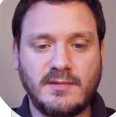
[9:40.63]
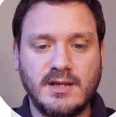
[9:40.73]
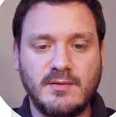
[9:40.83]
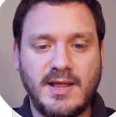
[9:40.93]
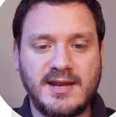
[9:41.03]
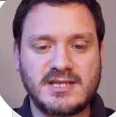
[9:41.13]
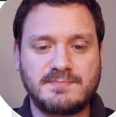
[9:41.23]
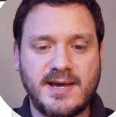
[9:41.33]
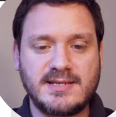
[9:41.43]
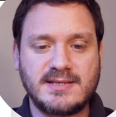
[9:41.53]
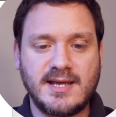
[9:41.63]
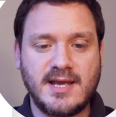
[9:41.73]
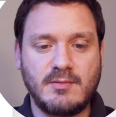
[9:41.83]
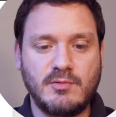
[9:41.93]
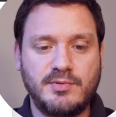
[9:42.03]
we'll add a space
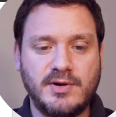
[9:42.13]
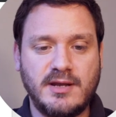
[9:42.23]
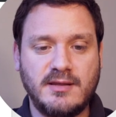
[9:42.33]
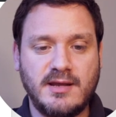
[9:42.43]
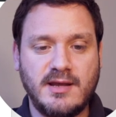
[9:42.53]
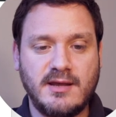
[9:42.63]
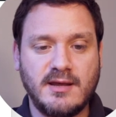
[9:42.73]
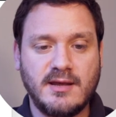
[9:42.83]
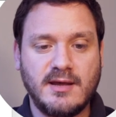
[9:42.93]
there, and we'll put in the